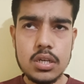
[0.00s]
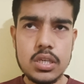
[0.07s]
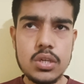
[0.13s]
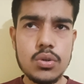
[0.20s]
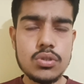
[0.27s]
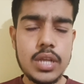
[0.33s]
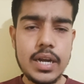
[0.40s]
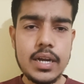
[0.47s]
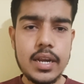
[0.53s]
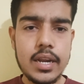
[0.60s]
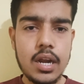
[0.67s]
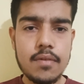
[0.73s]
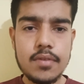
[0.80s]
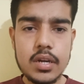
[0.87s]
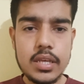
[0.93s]
egocentric.
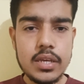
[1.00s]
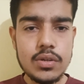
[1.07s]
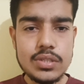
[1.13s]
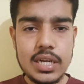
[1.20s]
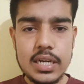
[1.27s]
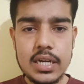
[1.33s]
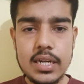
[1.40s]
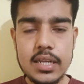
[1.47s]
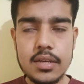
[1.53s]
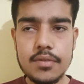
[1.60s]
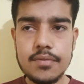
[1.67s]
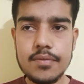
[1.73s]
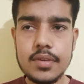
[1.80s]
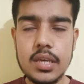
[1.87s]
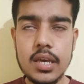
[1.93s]
After egocentric,
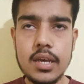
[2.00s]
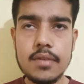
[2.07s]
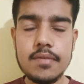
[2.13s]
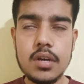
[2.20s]
we have